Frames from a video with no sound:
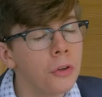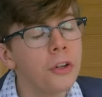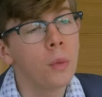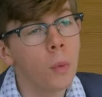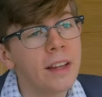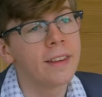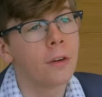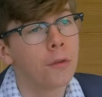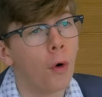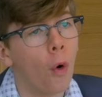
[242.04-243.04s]
What are you
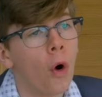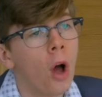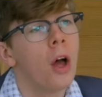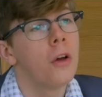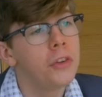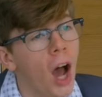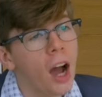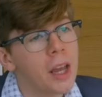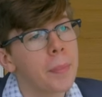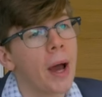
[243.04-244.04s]
waiting for?
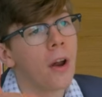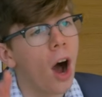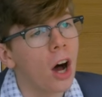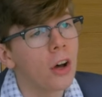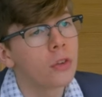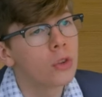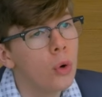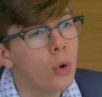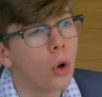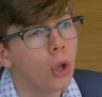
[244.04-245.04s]
Type and ask
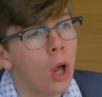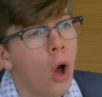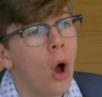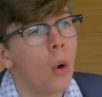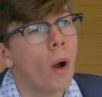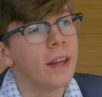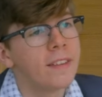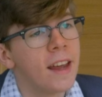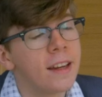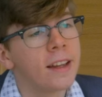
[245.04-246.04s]
Google when
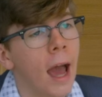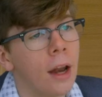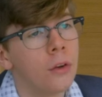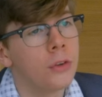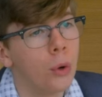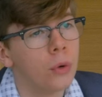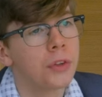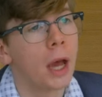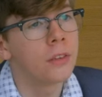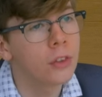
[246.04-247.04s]
Tin Can
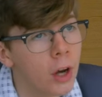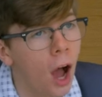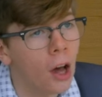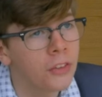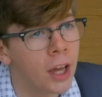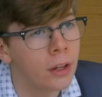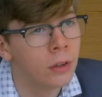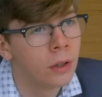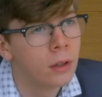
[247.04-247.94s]
Tuesday started.